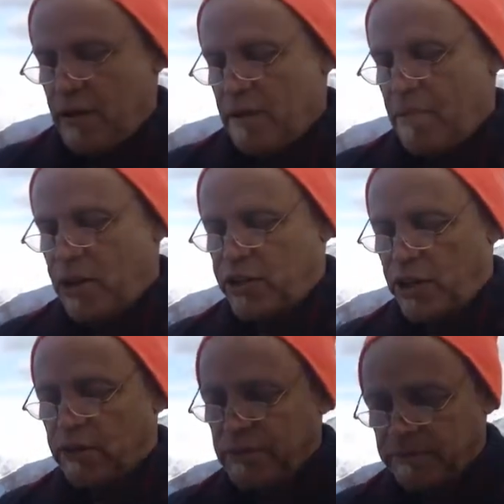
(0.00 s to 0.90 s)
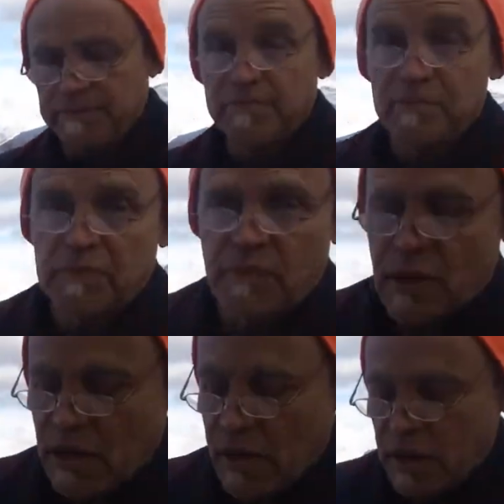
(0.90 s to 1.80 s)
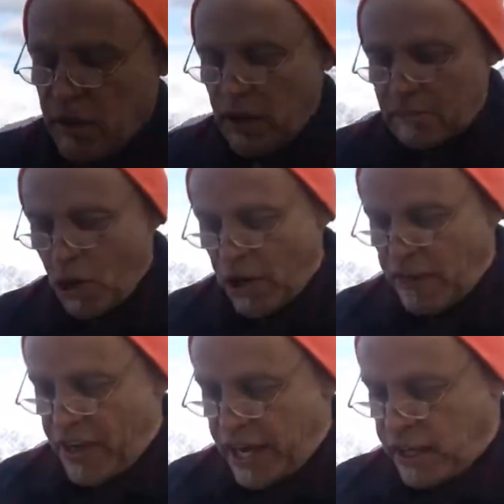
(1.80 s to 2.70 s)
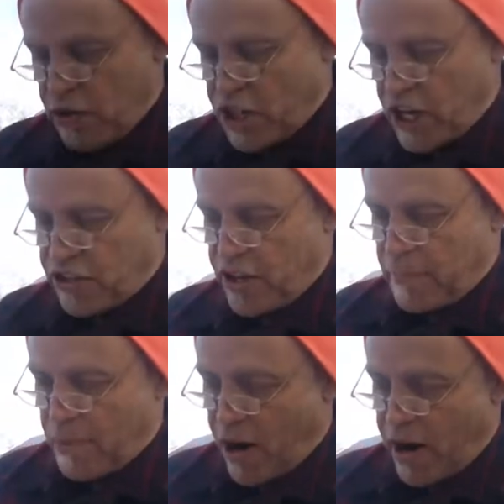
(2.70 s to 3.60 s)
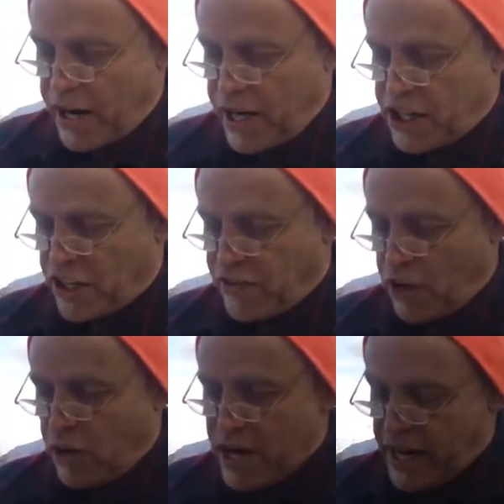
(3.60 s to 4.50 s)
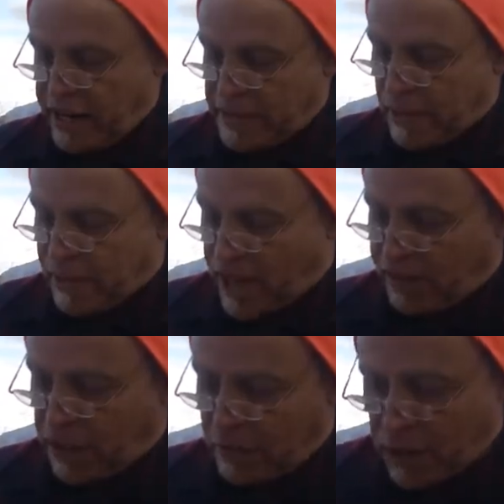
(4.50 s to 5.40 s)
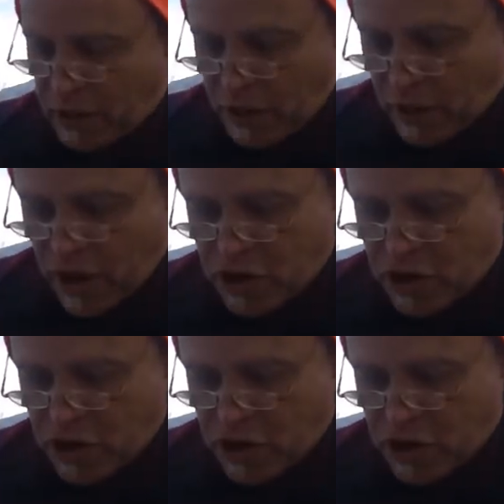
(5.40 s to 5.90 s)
Part two. Good morning. Thank you, Judge Thapar, and each of you in this beloved community. We are